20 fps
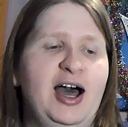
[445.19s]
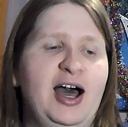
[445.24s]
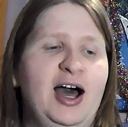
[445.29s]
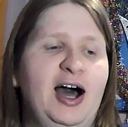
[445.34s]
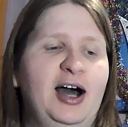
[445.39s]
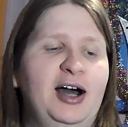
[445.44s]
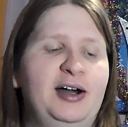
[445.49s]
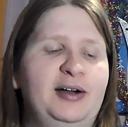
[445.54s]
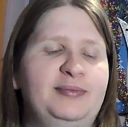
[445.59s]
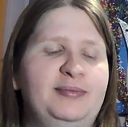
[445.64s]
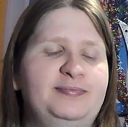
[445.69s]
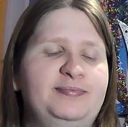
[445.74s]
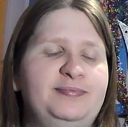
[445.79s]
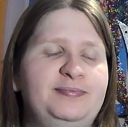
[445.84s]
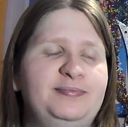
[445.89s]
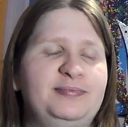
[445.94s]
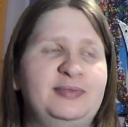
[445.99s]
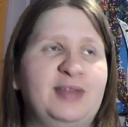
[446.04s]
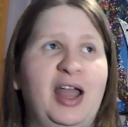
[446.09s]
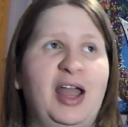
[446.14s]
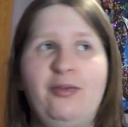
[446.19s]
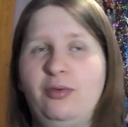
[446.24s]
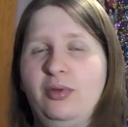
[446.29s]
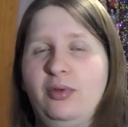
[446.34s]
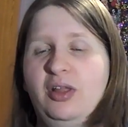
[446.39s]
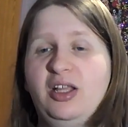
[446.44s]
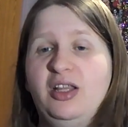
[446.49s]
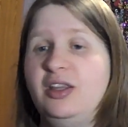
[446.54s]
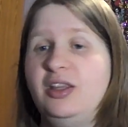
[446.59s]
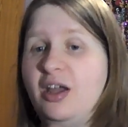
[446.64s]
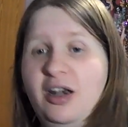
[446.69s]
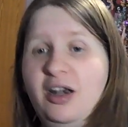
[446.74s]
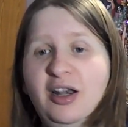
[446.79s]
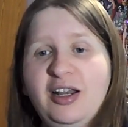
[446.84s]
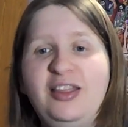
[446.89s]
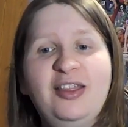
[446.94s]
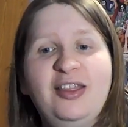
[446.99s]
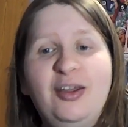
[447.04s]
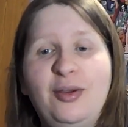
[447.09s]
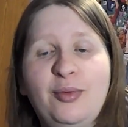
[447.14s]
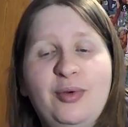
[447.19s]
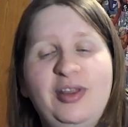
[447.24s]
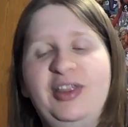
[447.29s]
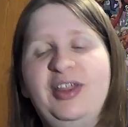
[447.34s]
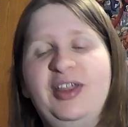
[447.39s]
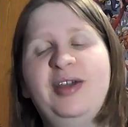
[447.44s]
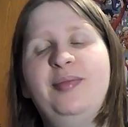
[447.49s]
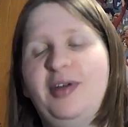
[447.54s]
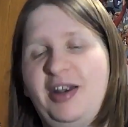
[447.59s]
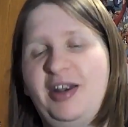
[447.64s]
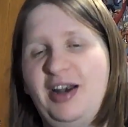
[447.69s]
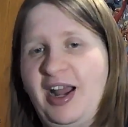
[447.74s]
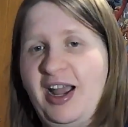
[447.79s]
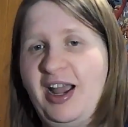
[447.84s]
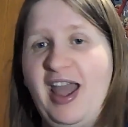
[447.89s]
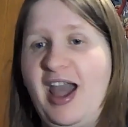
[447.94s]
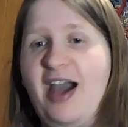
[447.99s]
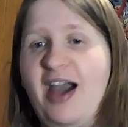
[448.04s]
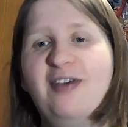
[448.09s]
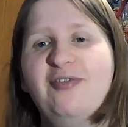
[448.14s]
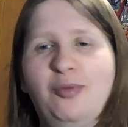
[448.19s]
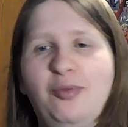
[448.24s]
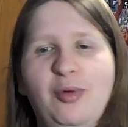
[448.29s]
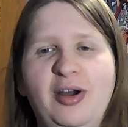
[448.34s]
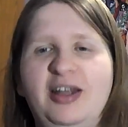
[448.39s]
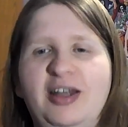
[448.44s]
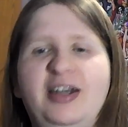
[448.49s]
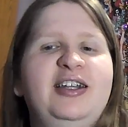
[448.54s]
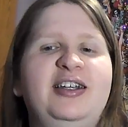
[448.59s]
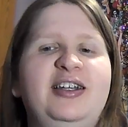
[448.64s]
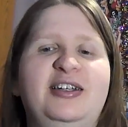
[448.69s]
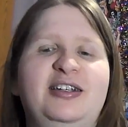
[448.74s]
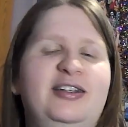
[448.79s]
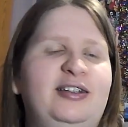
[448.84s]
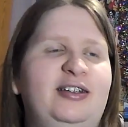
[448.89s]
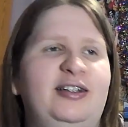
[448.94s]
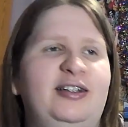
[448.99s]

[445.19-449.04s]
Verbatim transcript: Um, I haven't really done anything with it, but I have one. And